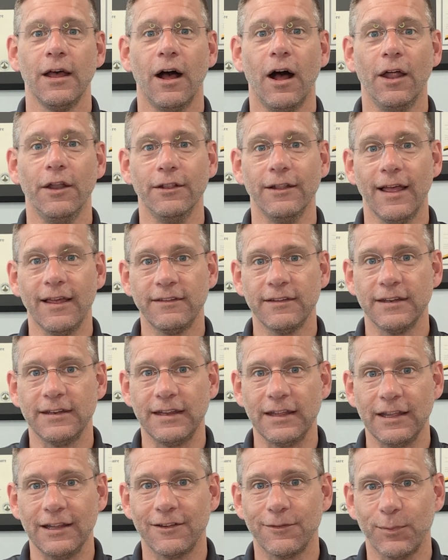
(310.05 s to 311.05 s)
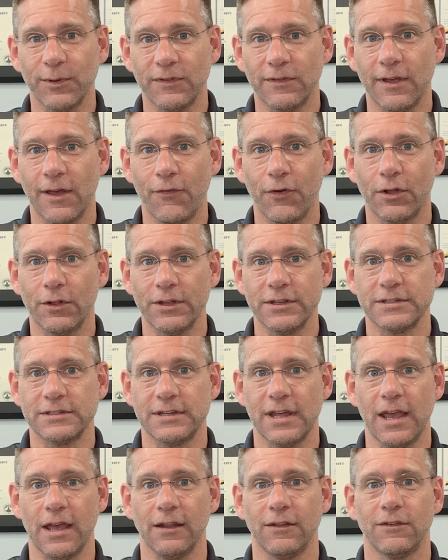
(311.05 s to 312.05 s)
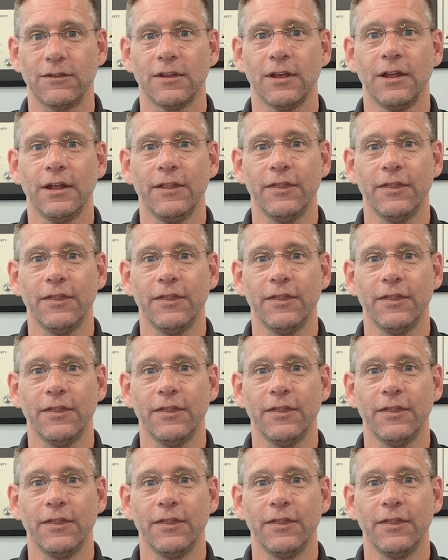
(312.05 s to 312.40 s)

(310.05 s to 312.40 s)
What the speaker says: Unless a deed specifically states